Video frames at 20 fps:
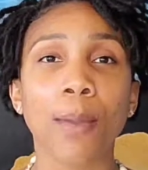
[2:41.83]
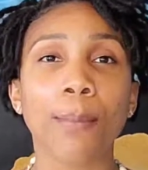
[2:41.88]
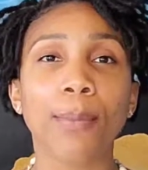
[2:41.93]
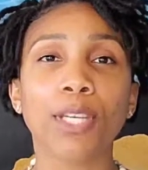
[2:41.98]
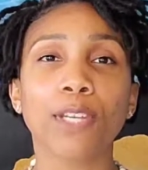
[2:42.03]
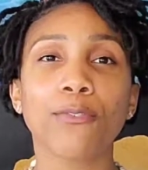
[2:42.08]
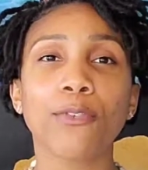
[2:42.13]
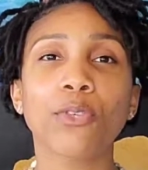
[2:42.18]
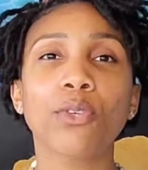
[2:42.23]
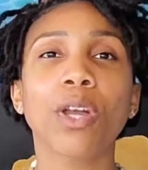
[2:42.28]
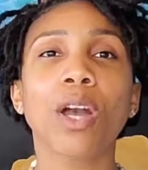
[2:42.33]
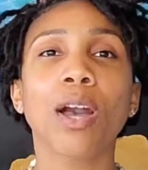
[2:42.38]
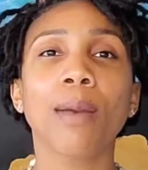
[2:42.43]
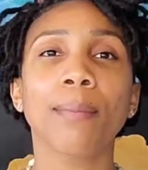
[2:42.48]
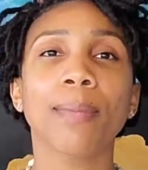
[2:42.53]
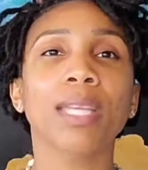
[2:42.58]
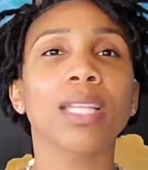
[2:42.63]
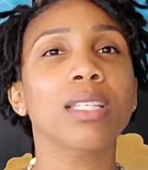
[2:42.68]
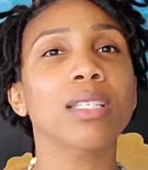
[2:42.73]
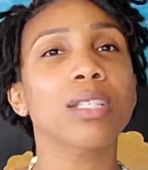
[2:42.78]
But if you
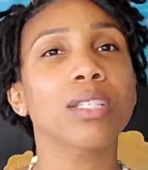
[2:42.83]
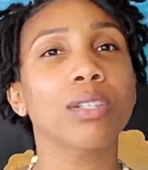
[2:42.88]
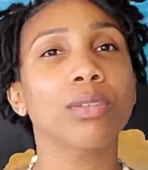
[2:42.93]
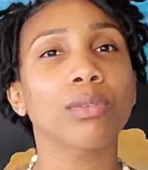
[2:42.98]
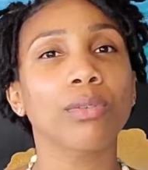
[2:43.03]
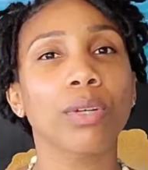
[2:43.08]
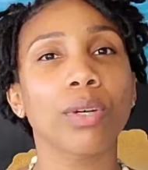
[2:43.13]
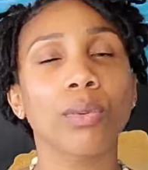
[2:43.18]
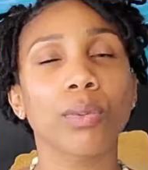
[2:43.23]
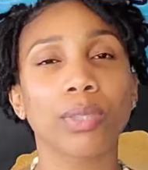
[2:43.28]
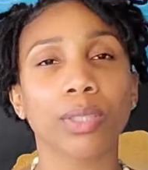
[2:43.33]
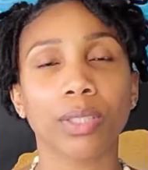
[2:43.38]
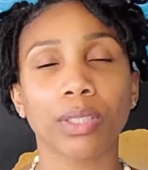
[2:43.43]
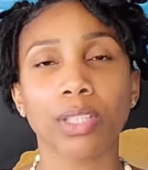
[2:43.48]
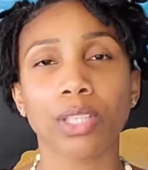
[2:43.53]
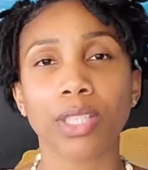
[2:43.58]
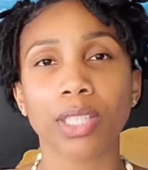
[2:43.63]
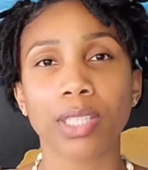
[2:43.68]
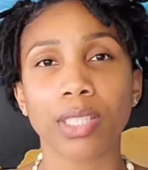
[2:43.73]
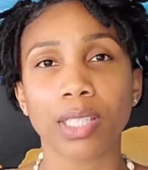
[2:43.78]
come into the role with a
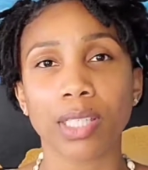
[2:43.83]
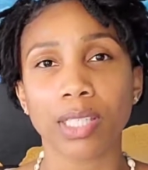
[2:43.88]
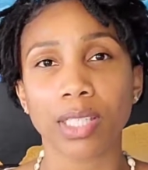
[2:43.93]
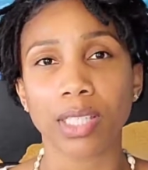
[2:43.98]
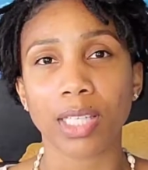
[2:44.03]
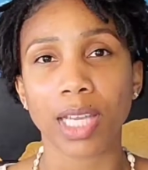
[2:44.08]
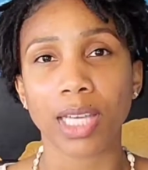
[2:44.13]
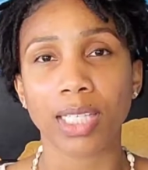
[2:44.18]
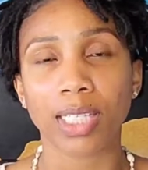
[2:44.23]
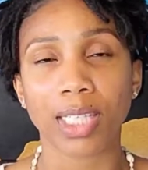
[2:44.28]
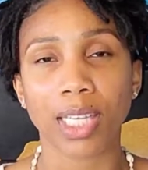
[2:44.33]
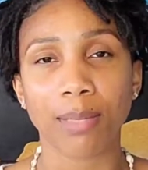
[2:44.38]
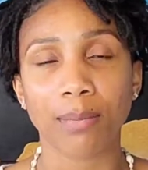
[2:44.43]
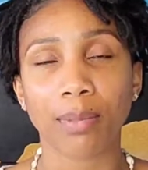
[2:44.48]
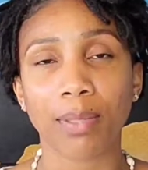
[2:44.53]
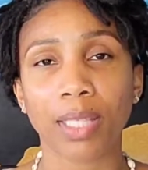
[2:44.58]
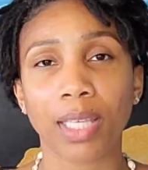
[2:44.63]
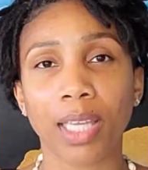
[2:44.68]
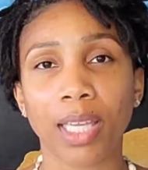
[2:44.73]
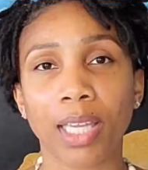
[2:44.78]
30, 60, 90 day
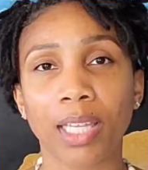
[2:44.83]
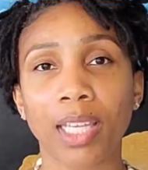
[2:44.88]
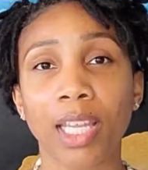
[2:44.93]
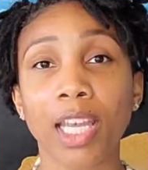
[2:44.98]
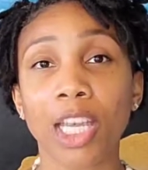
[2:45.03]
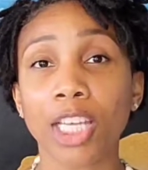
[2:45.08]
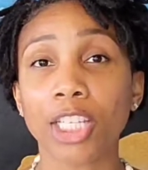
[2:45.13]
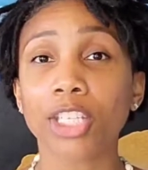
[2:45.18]
plan,